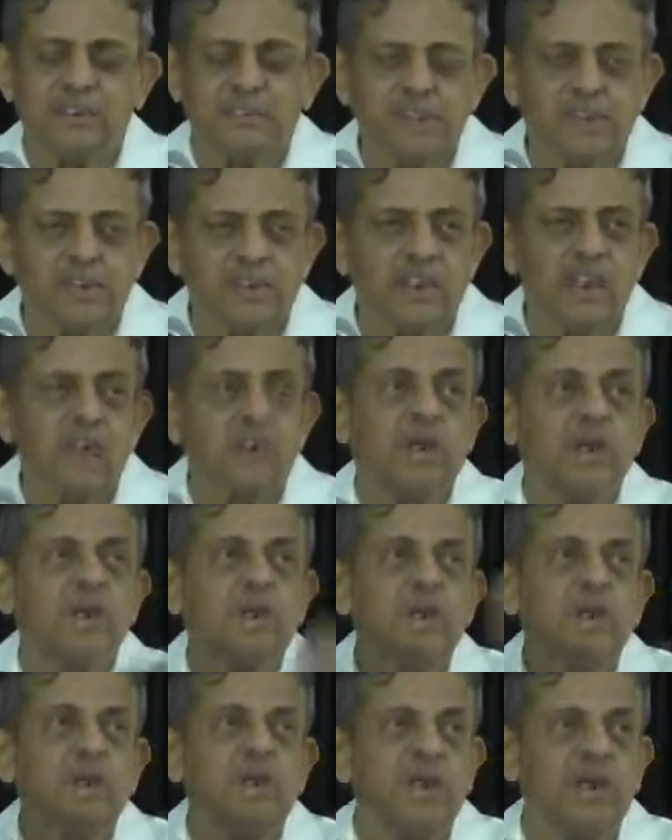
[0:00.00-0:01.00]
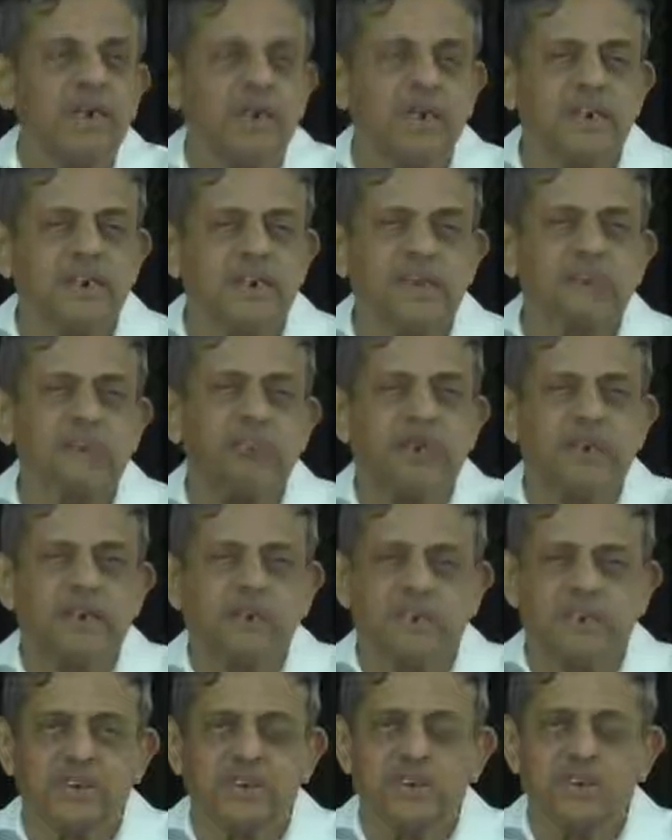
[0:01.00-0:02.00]
which is uncontrolled energy,
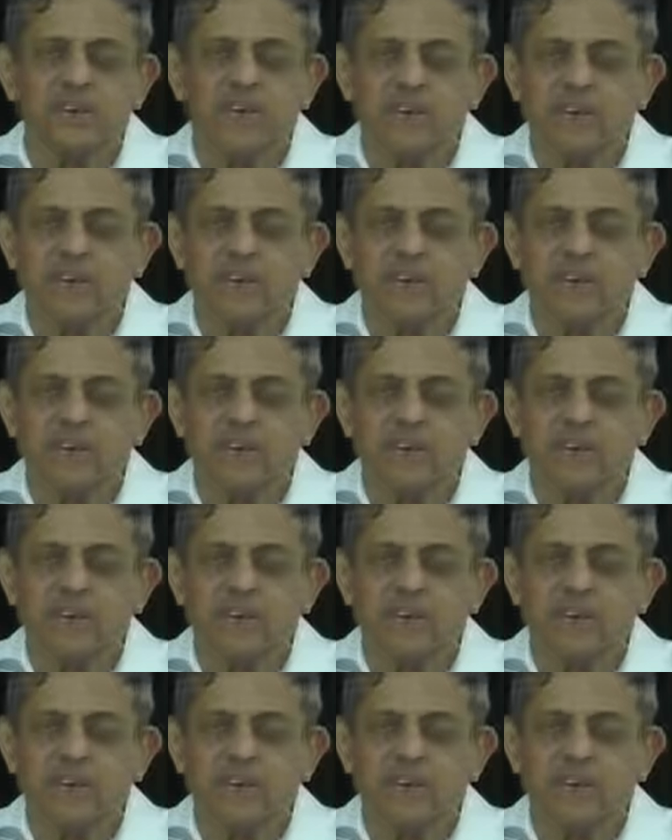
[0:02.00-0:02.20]
first